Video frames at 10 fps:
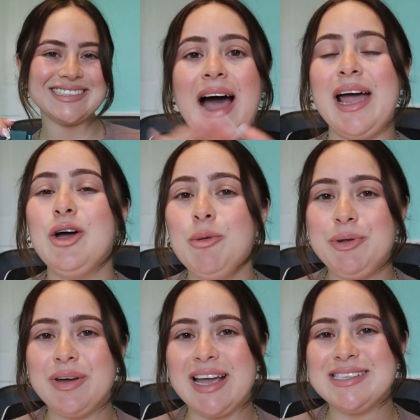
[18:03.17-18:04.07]
I hope
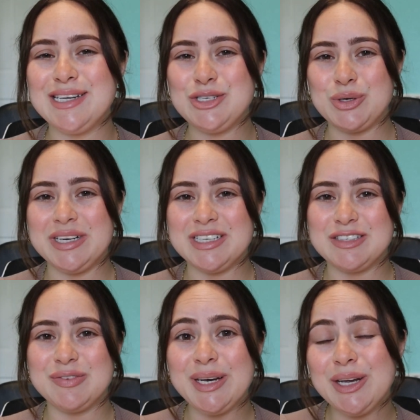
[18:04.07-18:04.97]
you guys enjoyed
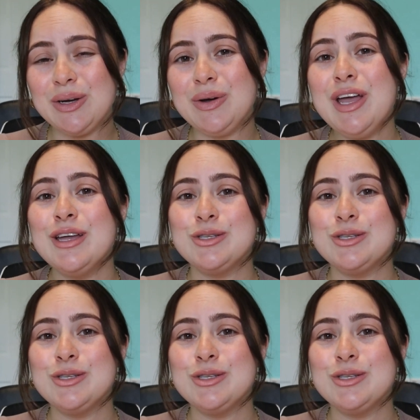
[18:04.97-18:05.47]
this video.